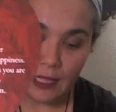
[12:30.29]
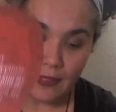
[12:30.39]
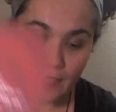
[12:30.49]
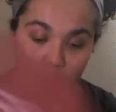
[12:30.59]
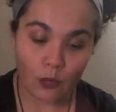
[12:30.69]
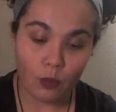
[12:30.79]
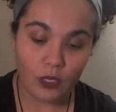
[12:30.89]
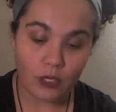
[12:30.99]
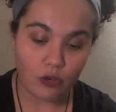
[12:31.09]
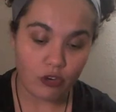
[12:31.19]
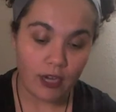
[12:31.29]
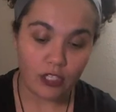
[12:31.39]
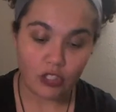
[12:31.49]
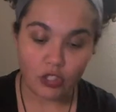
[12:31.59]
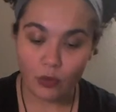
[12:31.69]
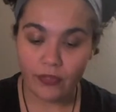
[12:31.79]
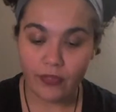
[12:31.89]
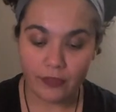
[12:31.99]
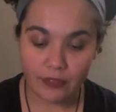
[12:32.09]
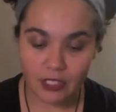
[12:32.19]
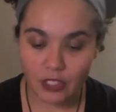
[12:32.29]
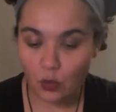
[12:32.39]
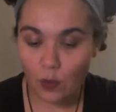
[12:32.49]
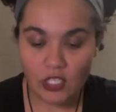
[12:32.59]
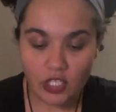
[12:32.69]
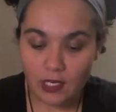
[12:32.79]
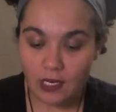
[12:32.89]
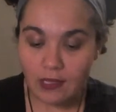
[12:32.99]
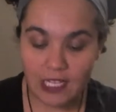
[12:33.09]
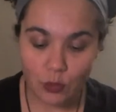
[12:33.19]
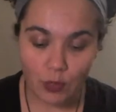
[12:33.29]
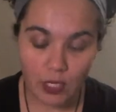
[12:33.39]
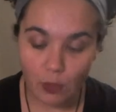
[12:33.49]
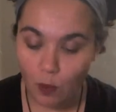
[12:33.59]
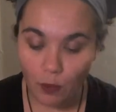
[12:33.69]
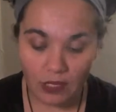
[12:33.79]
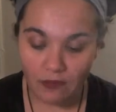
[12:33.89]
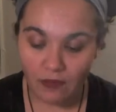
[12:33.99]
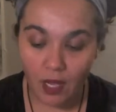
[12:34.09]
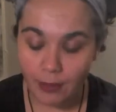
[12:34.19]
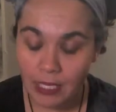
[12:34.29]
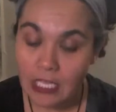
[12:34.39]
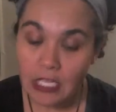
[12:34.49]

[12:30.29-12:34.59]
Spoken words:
that what you're trying to do within the situation, and that's why you won't give up.